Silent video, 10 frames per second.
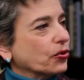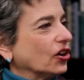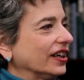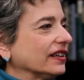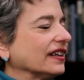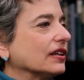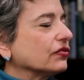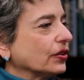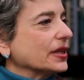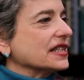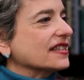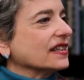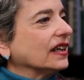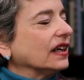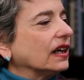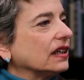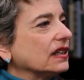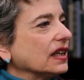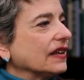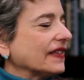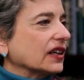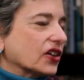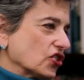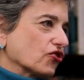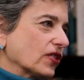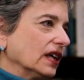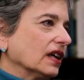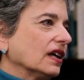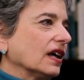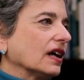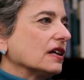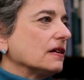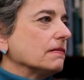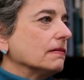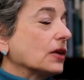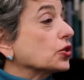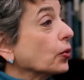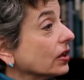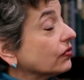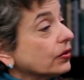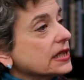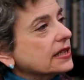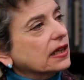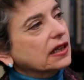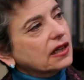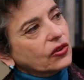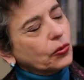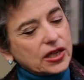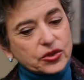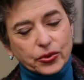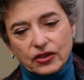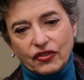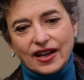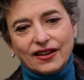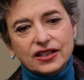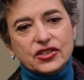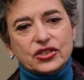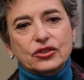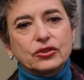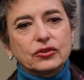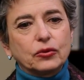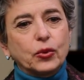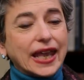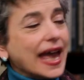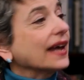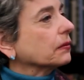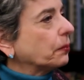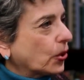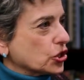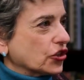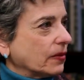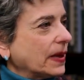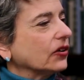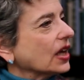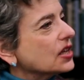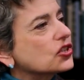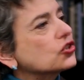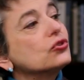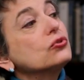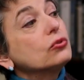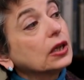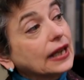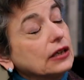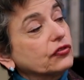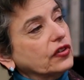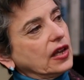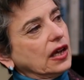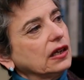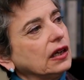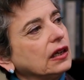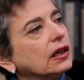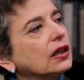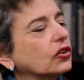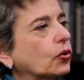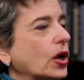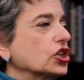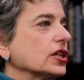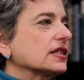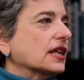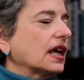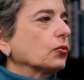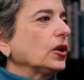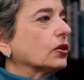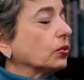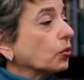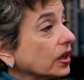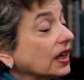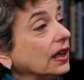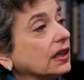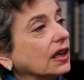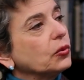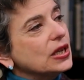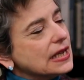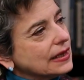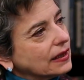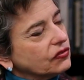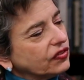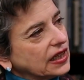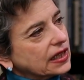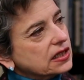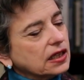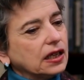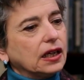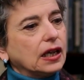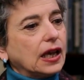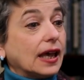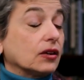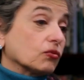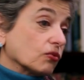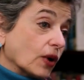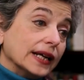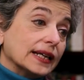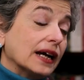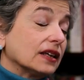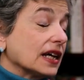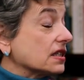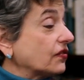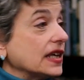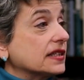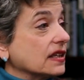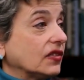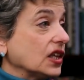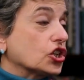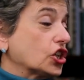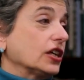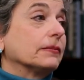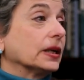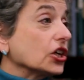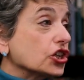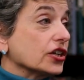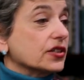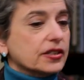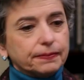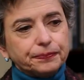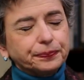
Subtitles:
Iran influence in that country, much more influence than it otherwise would have had. So we can't push them out. It's too late for that. The question is, can we coordinate, can we deconflict? And right now, let's face it, these Shia militias,